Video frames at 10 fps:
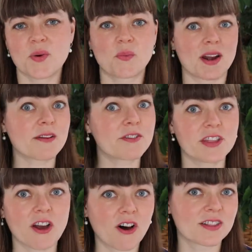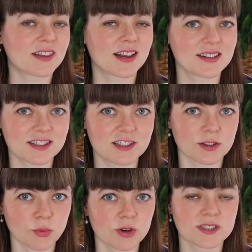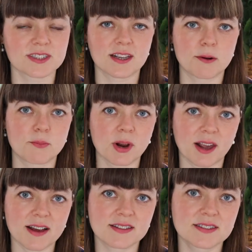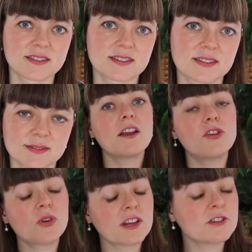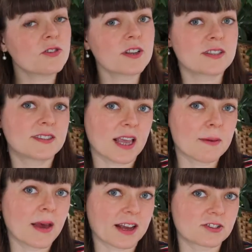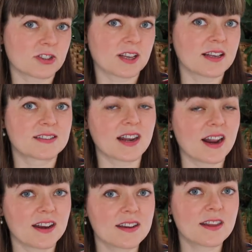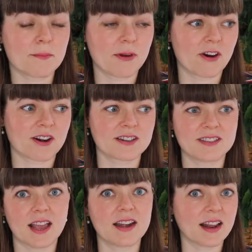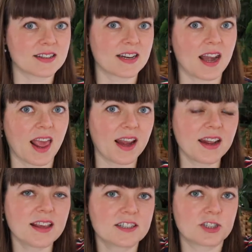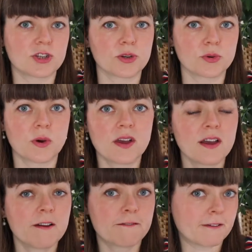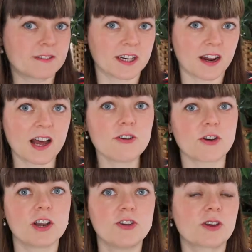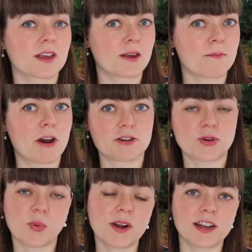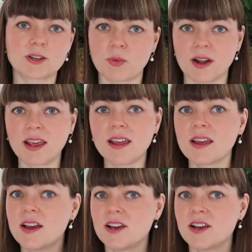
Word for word: whatever the online digital world is going to bring us. And you can do the same exercise that I did comparing, say, 1980 to 1500, you can compare 2020